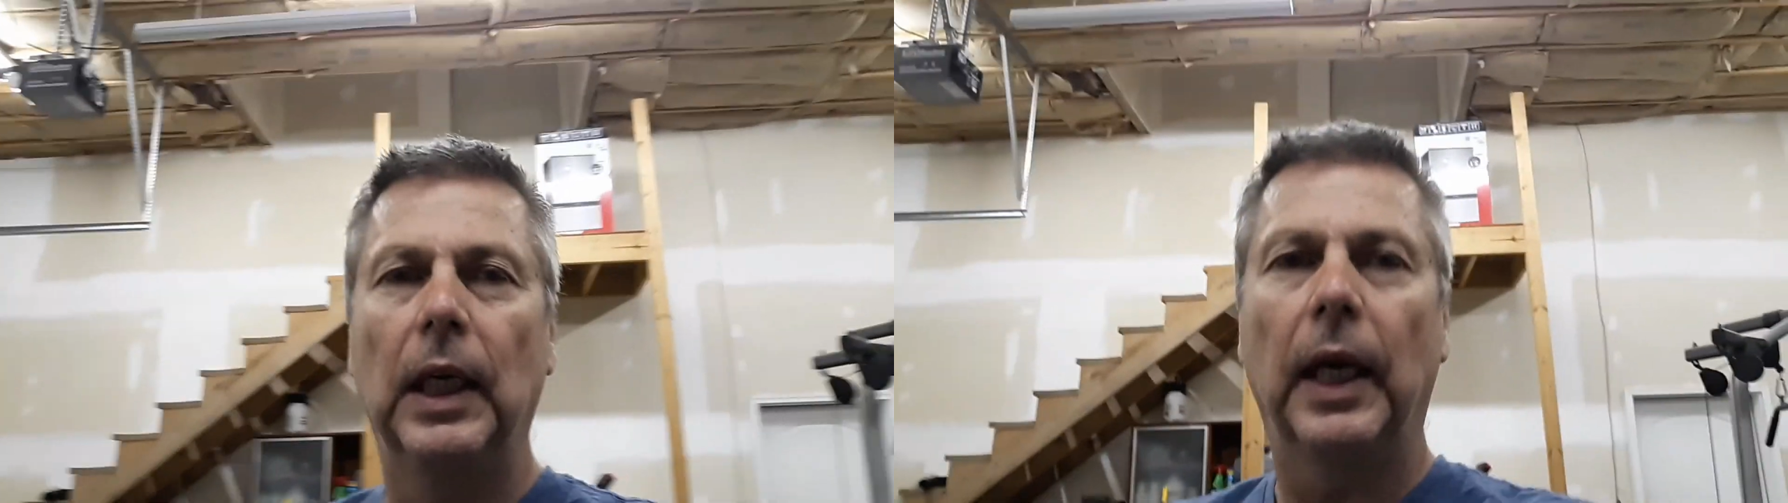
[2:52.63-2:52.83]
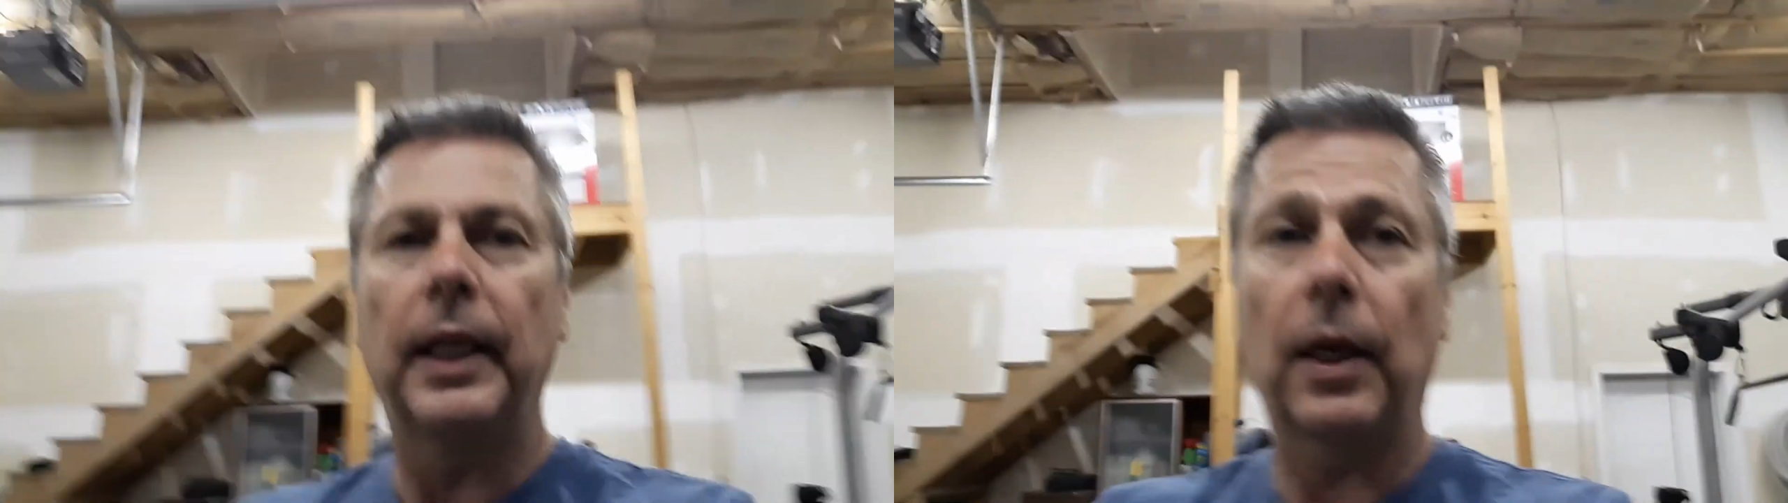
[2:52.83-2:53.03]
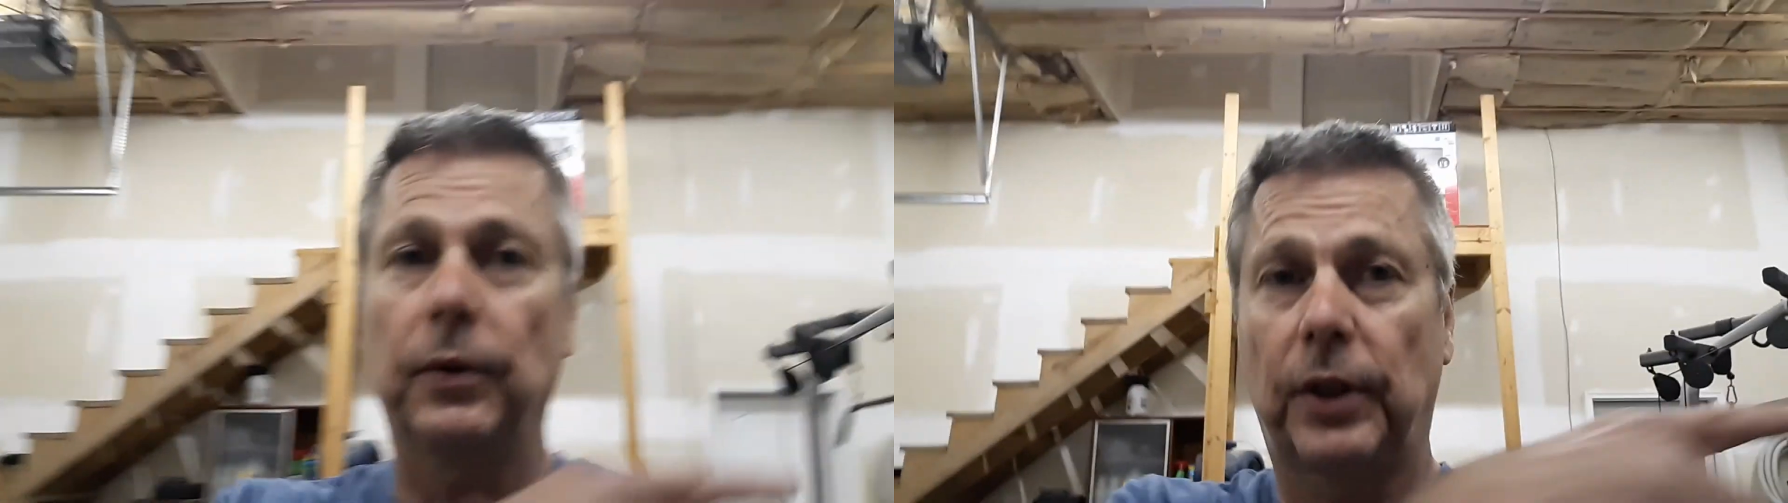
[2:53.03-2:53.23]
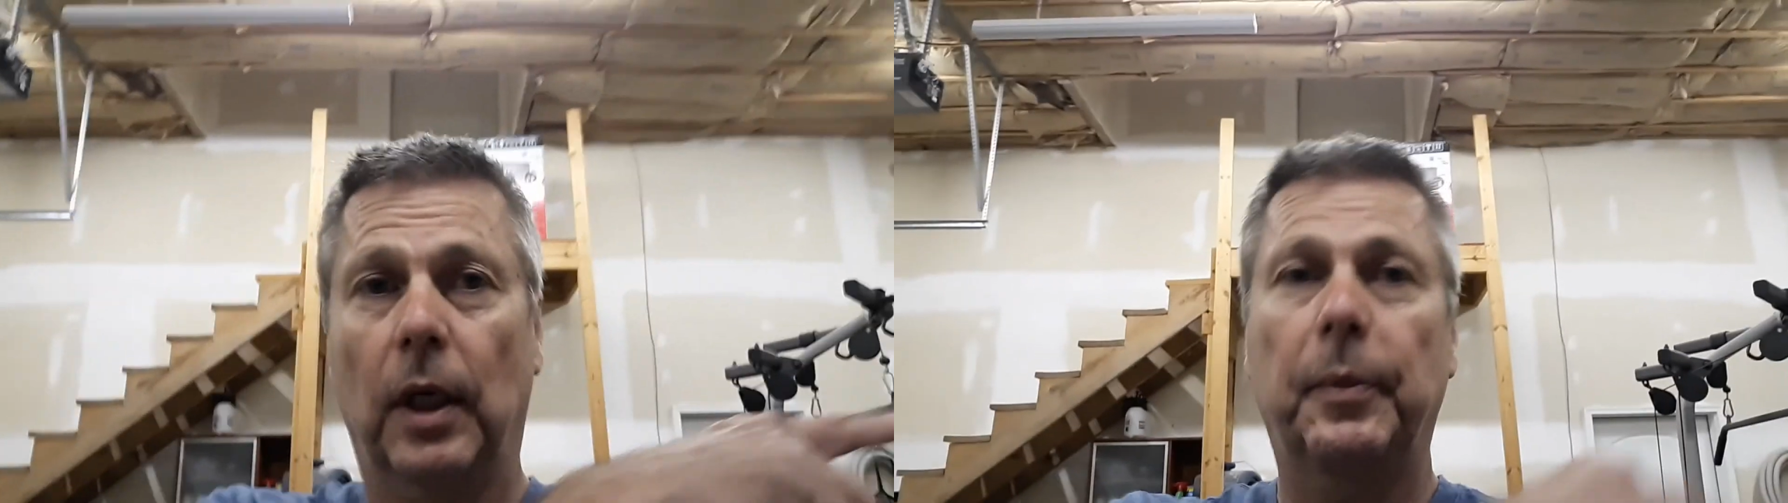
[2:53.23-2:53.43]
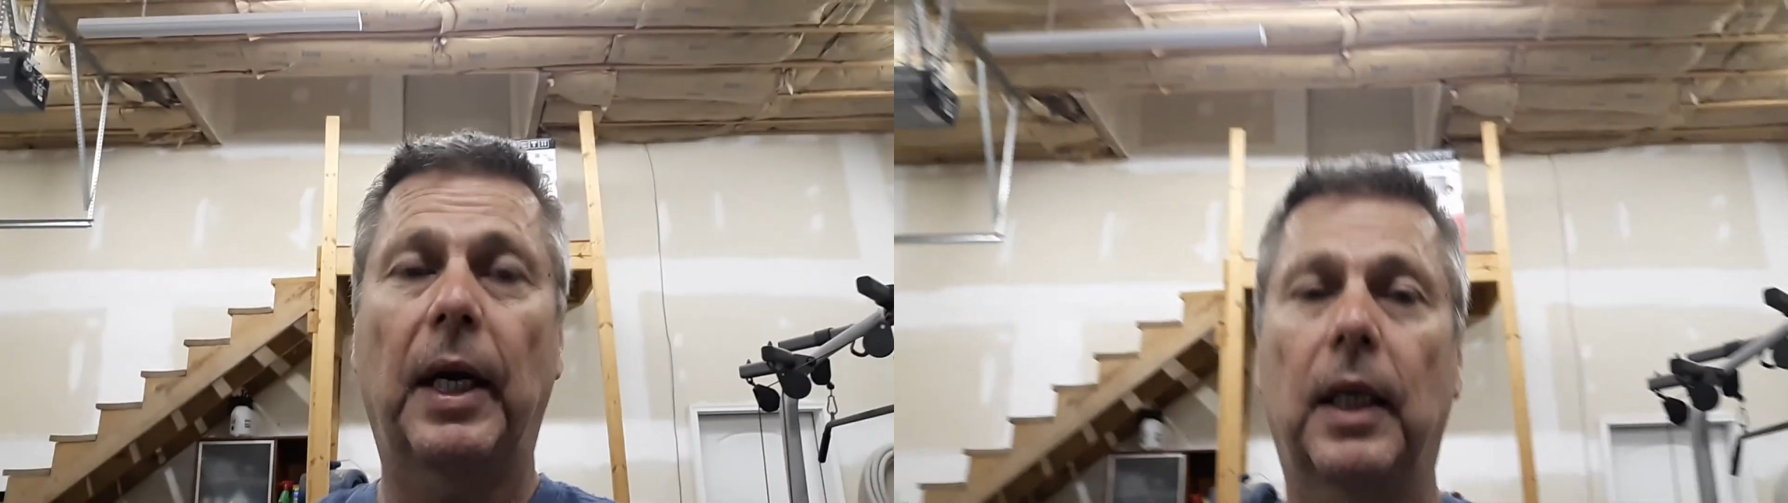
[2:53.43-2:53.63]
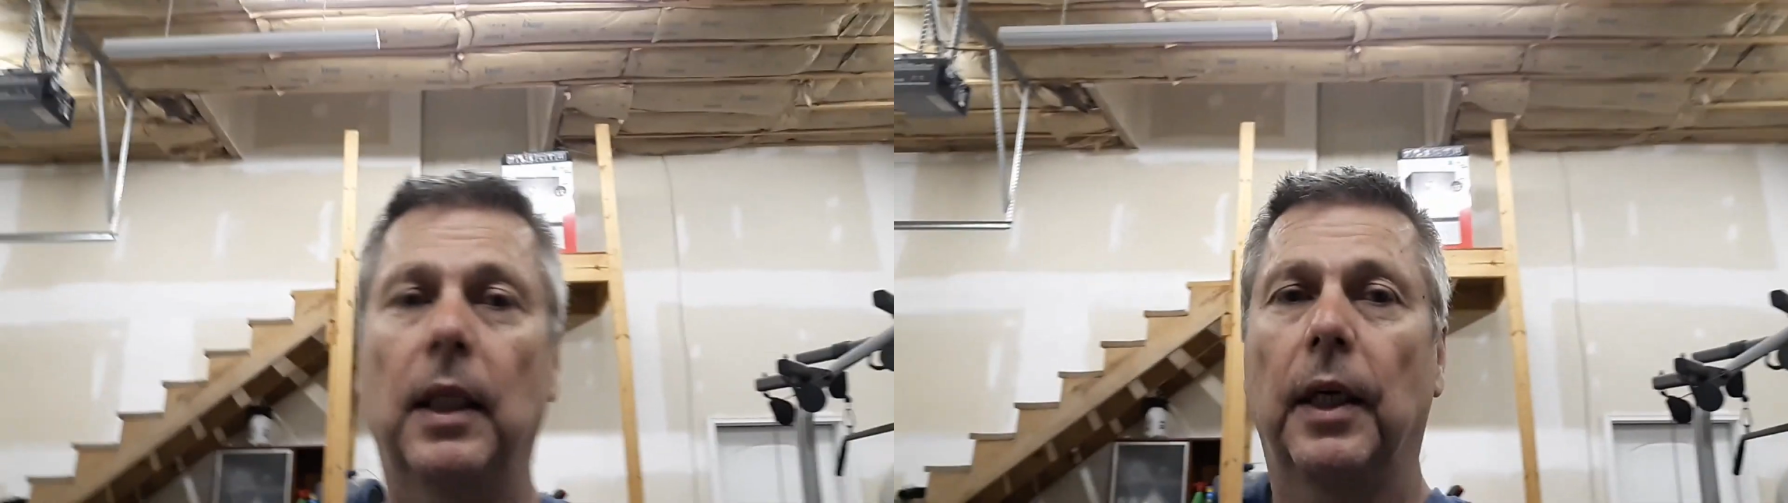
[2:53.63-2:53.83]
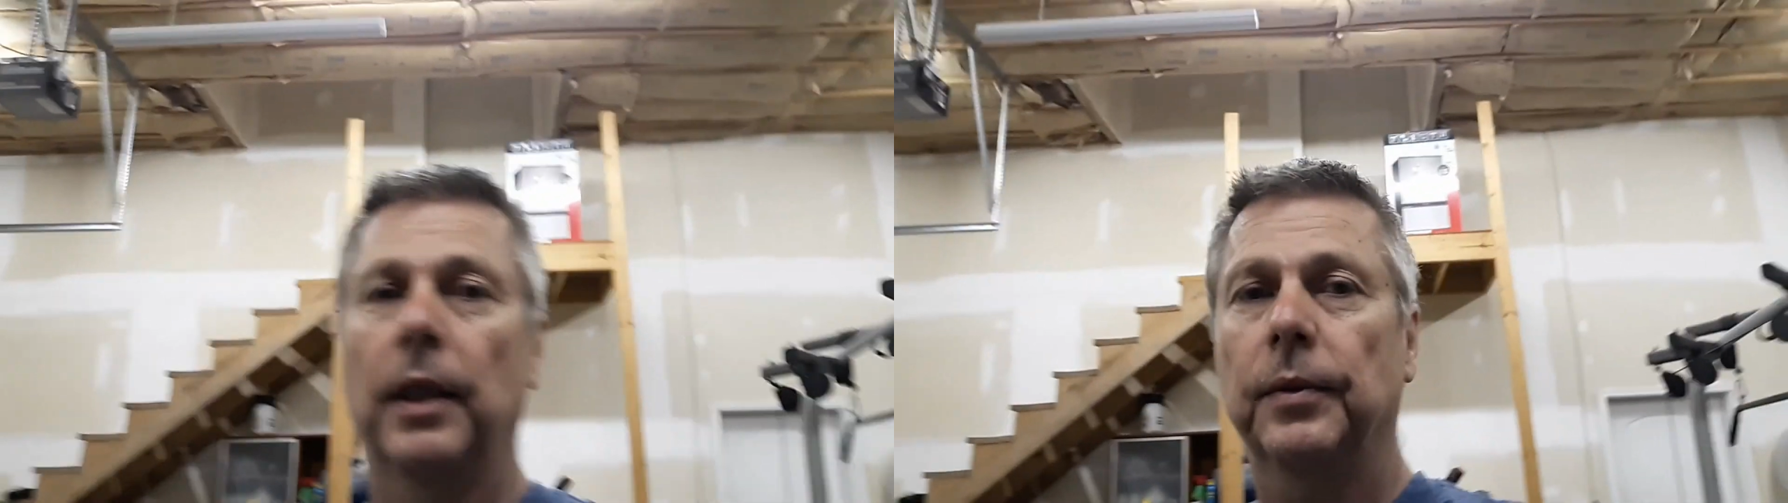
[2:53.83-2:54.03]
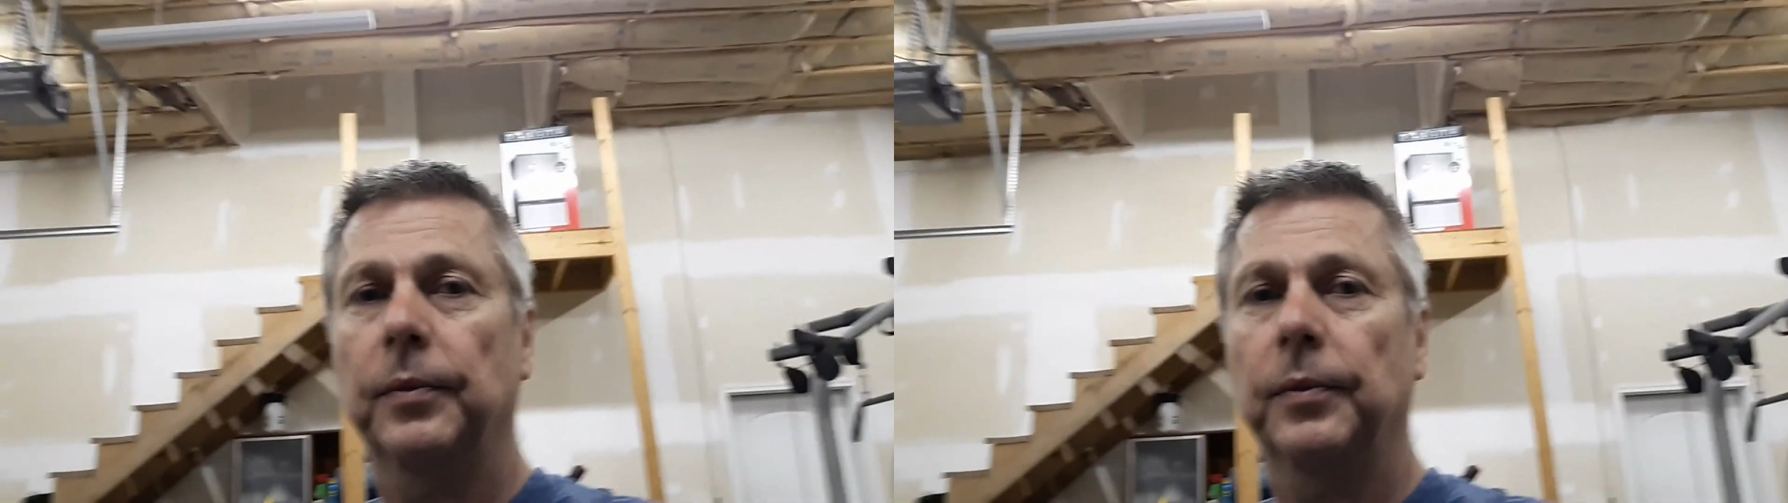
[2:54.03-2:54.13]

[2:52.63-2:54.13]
And that'll tuck back in there.